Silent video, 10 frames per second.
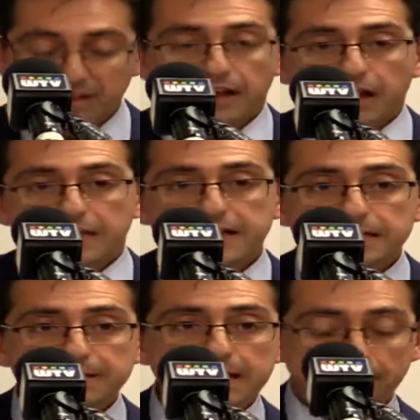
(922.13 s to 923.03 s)
There has to be a
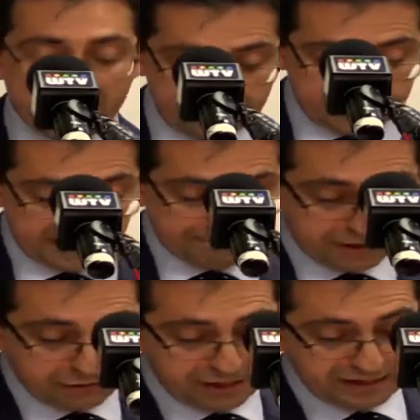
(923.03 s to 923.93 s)
balance
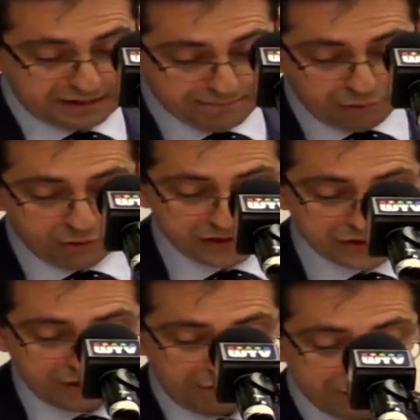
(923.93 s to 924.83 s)
between the importance
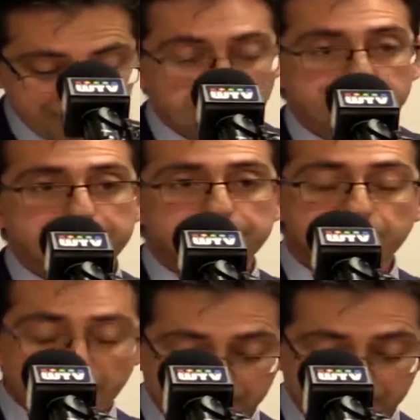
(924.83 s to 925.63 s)
of the purpose served by